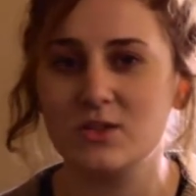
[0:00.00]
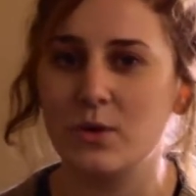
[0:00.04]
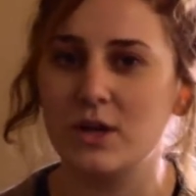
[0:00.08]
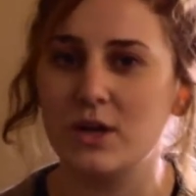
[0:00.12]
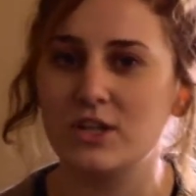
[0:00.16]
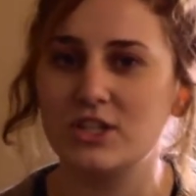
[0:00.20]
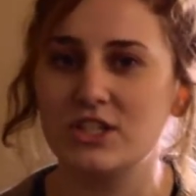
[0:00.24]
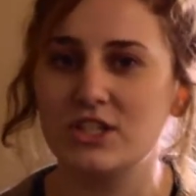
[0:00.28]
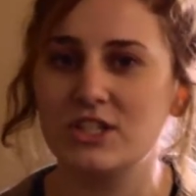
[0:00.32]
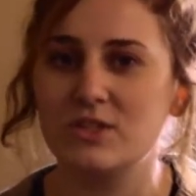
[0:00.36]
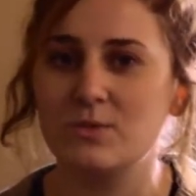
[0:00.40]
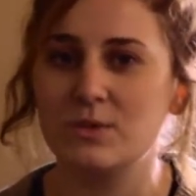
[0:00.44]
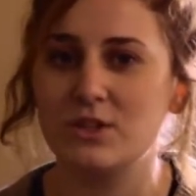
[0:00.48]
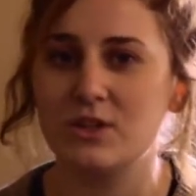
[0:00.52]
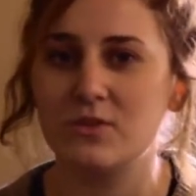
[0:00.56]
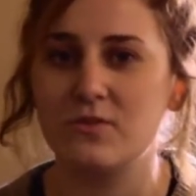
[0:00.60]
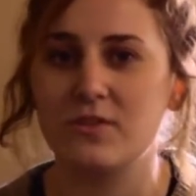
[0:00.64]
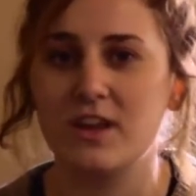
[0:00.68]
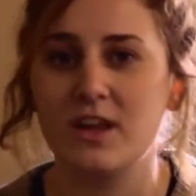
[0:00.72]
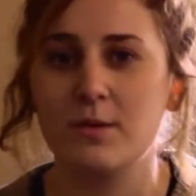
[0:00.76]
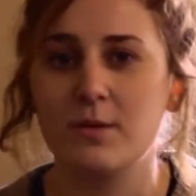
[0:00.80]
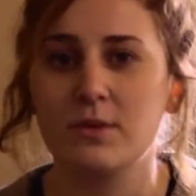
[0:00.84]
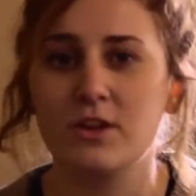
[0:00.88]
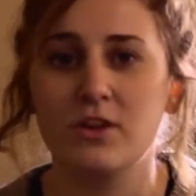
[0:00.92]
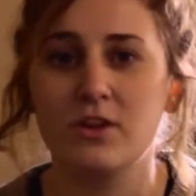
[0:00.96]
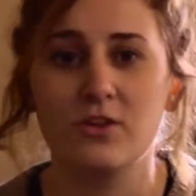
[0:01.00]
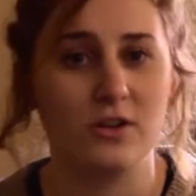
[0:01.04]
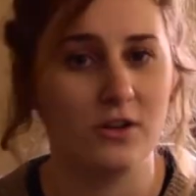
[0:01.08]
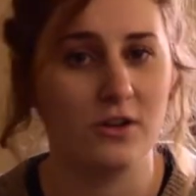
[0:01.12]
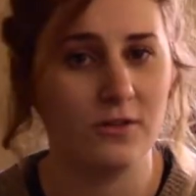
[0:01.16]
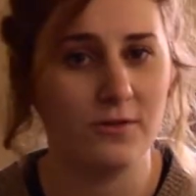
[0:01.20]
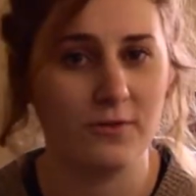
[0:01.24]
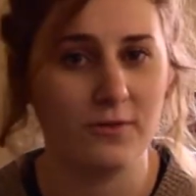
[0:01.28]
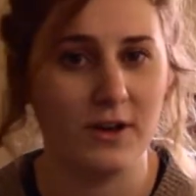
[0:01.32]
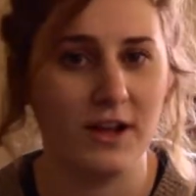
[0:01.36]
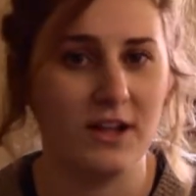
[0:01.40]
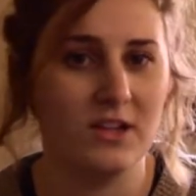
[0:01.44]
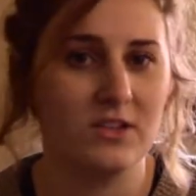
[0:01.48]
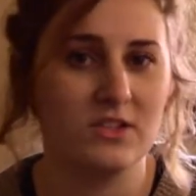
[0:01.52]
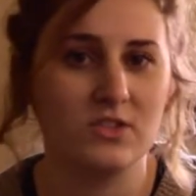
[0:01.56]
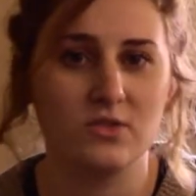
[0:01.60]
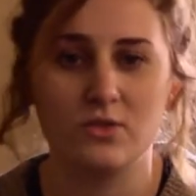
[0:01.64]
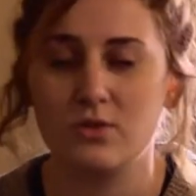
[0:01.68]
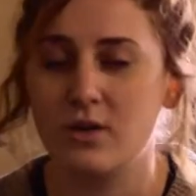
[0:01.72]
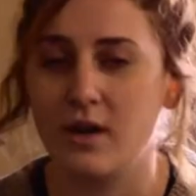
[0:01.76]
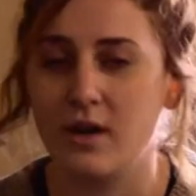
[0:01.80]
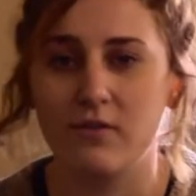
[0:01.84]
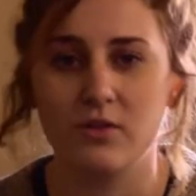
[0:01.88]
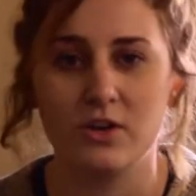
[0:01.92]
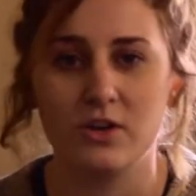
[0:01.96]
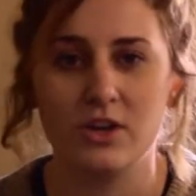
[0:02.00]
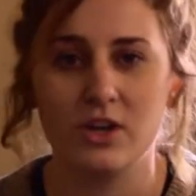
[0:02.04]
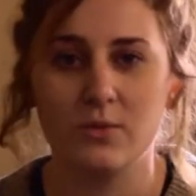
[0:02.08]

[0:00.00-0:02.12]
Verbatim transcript: questions with your family or your friends or whoever